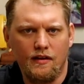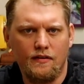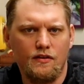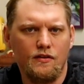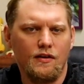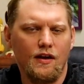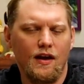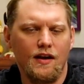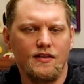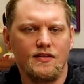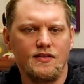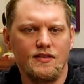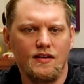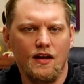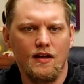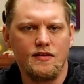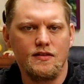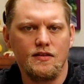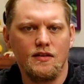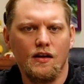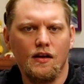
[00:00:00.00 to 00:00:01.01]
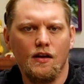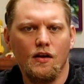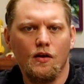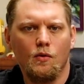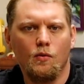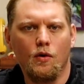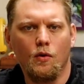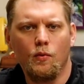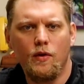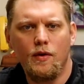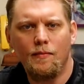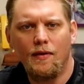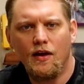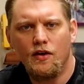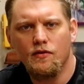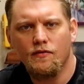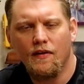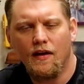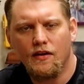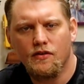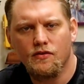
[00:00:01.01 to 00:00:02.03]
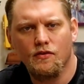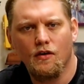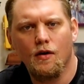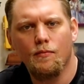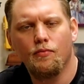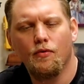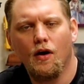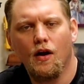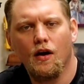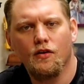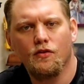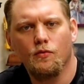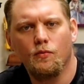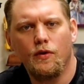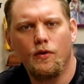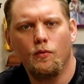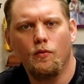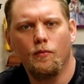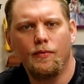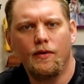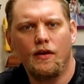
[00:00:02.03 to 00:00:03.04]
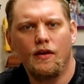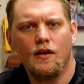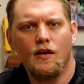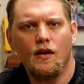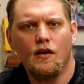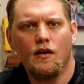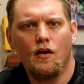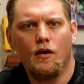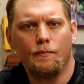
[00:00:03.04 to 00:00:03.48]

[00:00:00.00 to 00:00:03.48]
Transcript: In the United States, where we manufacture our products, we will be